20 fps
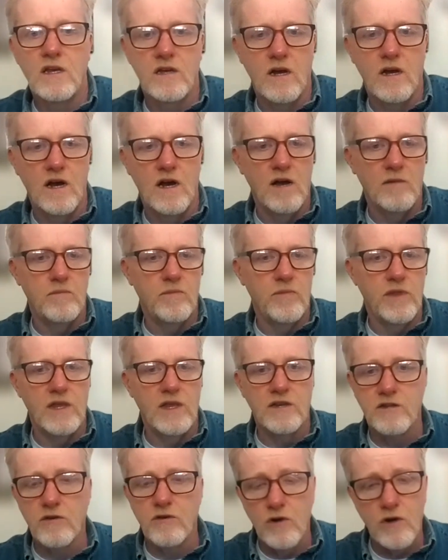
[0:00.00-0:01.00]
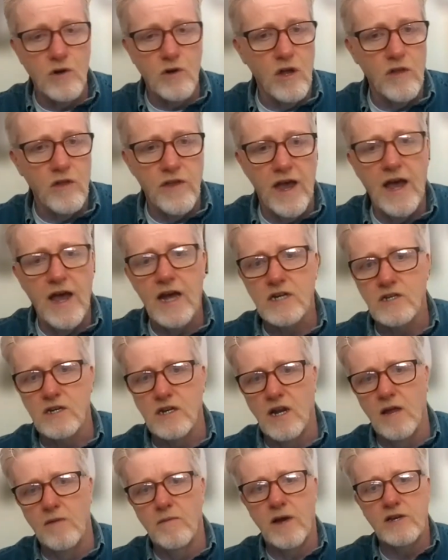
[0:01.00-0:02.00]
Um, is there a call to
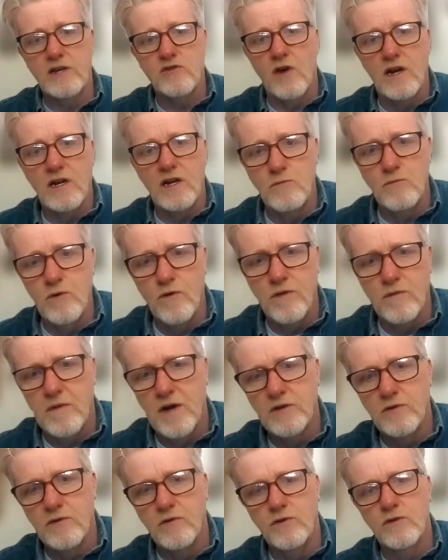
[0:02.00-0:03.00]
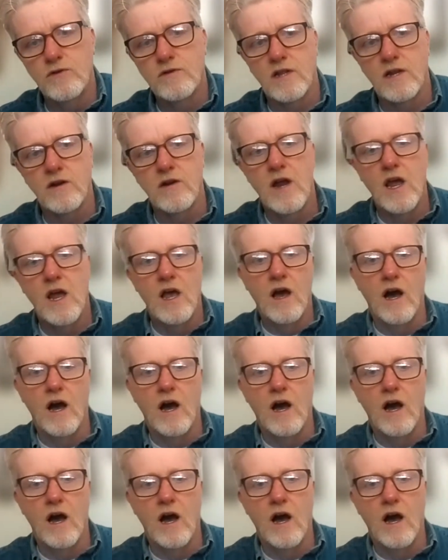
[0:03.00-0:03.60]
action? Am I trying to move them onto a newsletter?